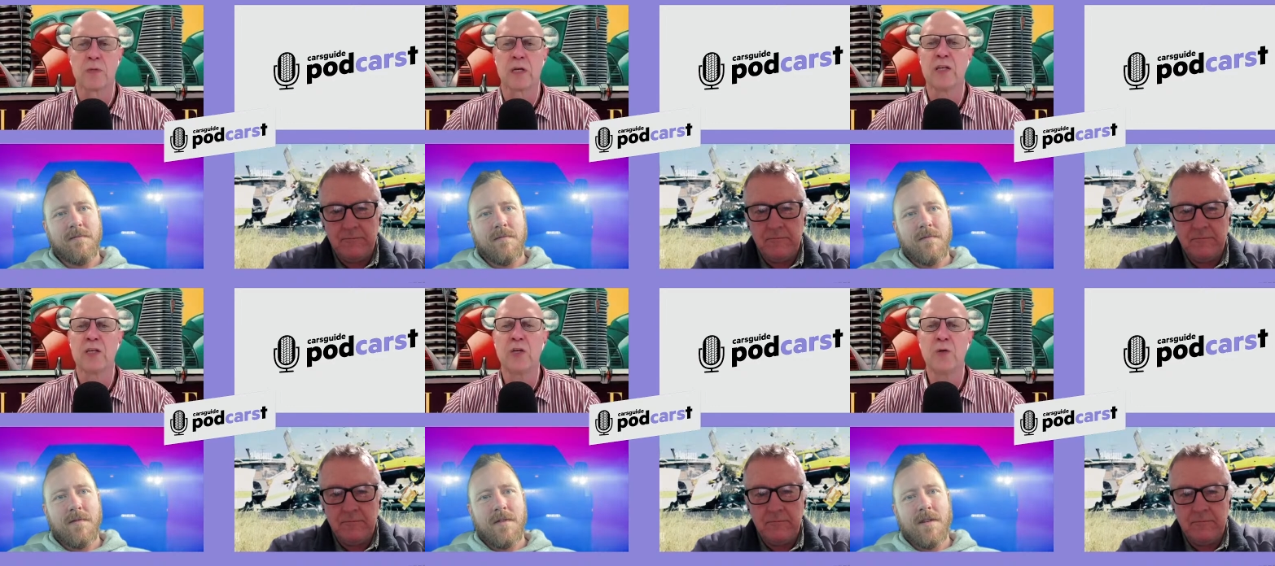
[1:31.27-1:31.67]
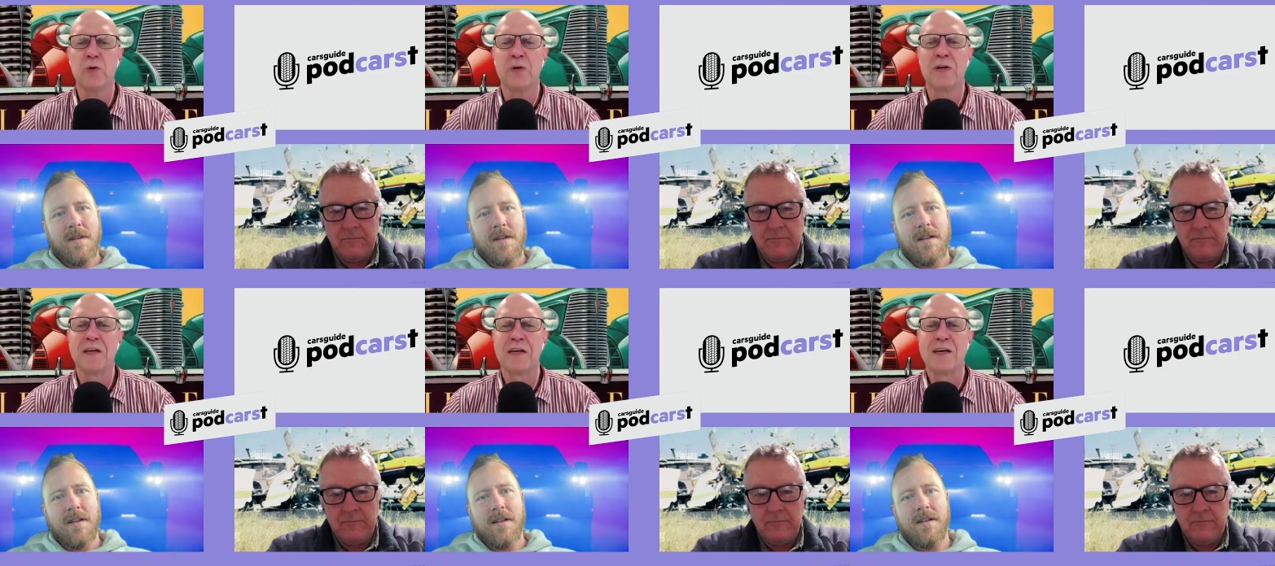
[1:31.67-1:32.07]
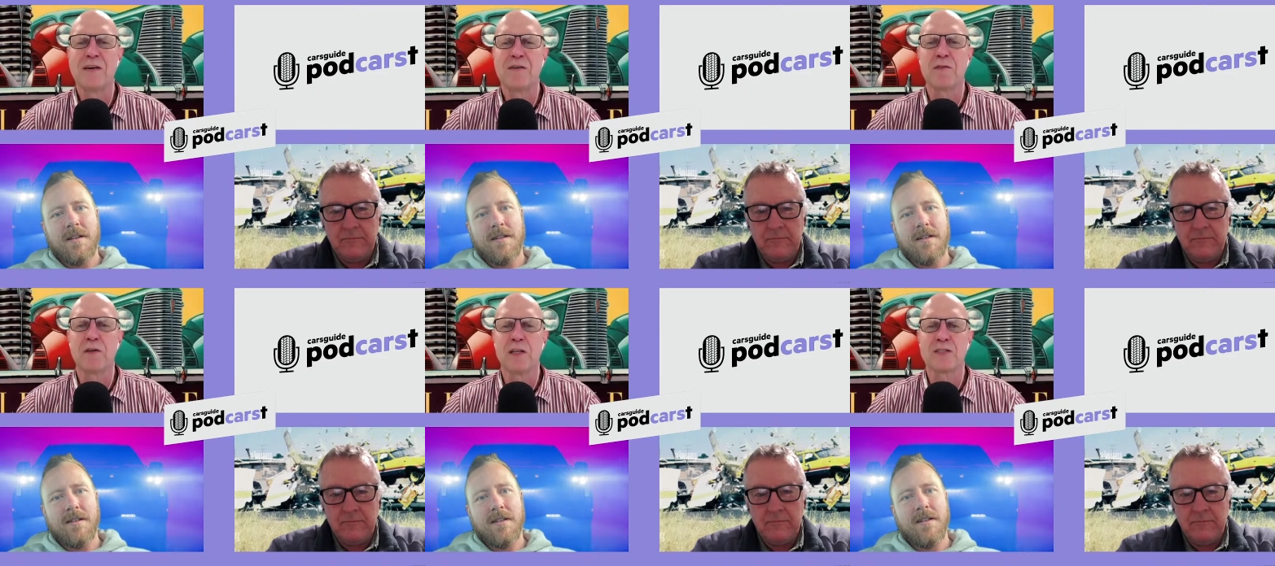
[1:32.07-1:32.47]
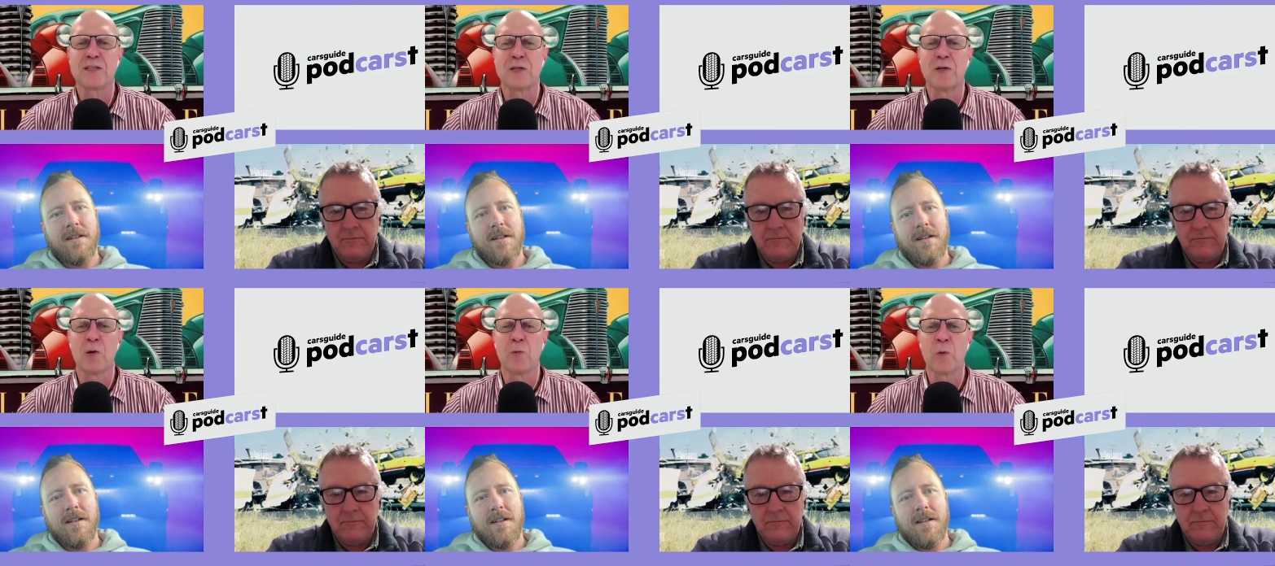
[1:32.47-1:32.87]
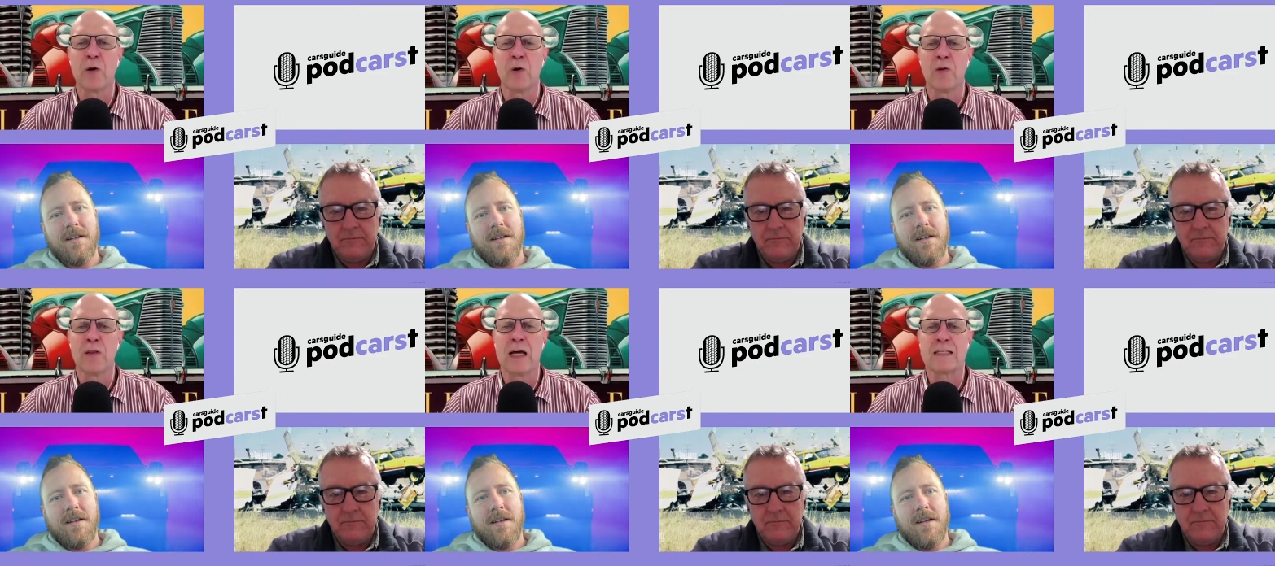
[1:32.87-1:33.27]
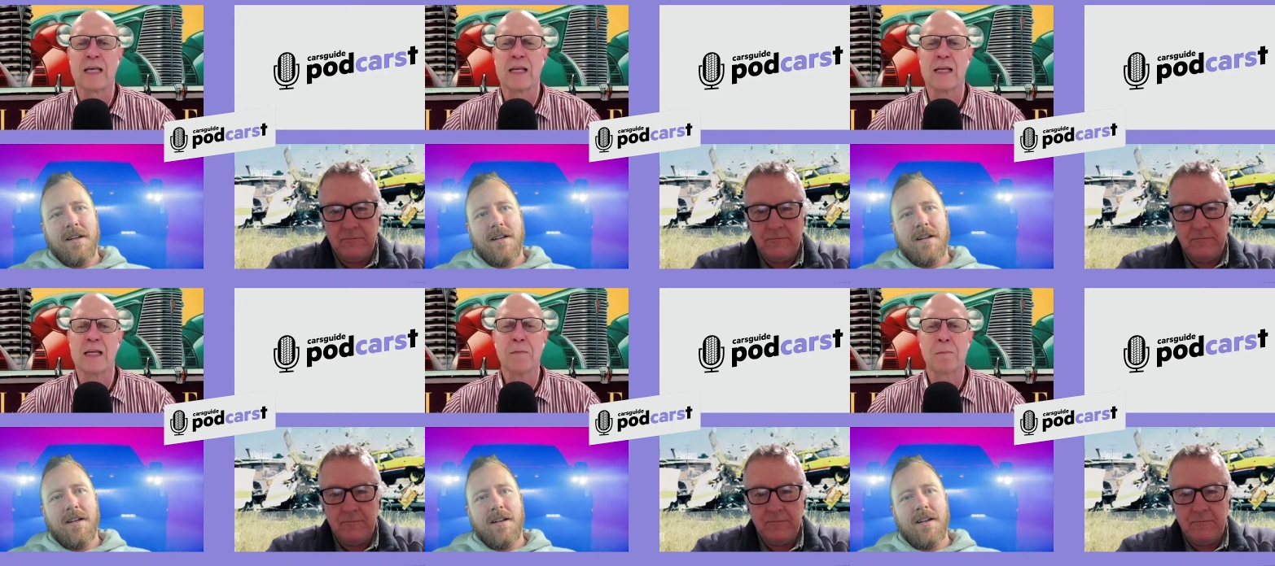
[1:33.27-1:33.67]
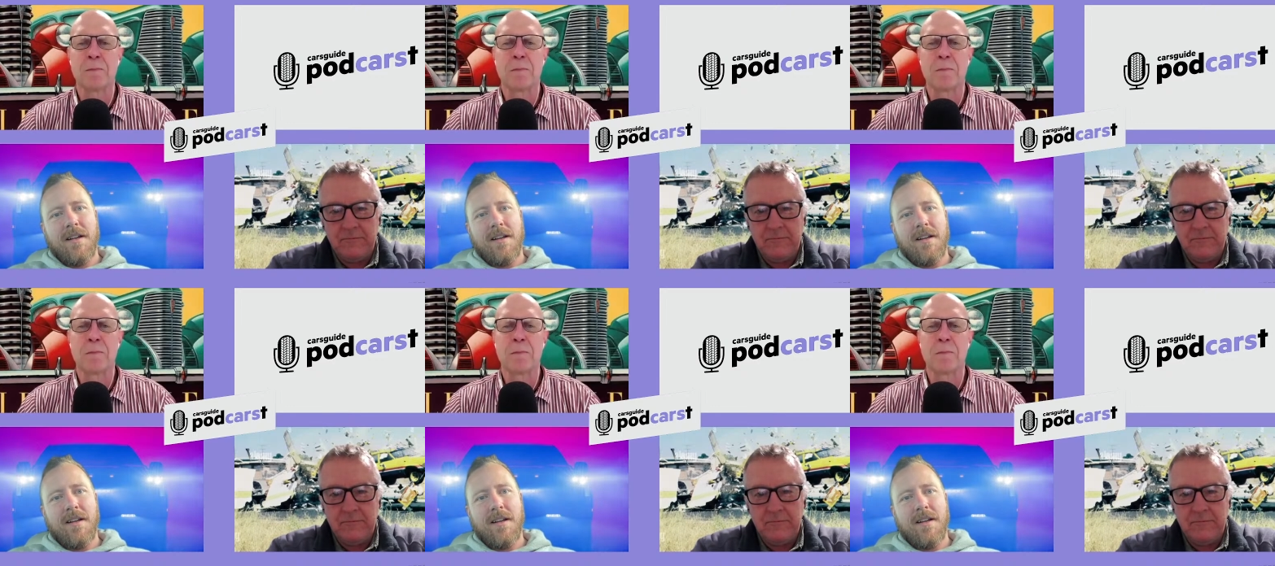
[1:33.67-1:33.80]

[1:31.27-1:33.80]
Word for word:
Speaker 1: Can you fill us in on where all that's heading?